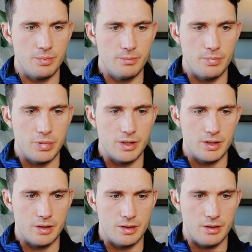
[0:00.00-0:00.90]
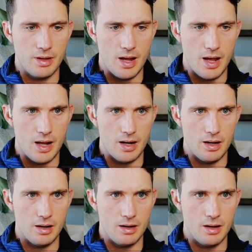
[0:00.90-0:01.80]
push that
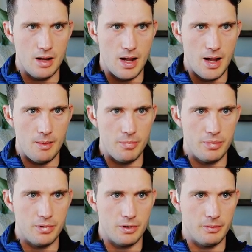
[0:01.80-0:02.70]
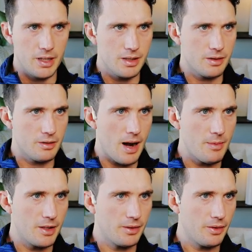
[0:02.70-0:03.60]
up, or we can just grab
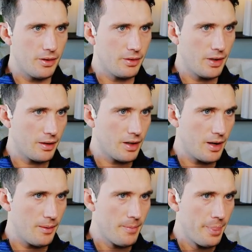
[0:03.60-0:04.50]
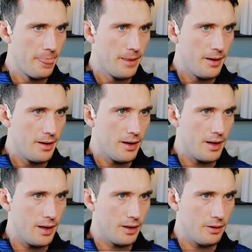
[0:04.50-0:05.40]
this for the sake of time
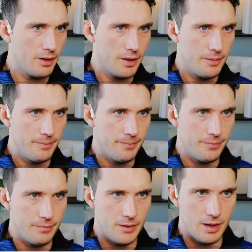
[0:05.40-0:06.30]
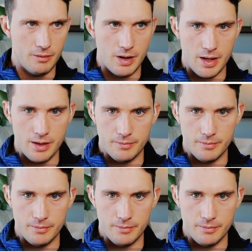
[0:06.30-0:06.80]
and go in here, run it.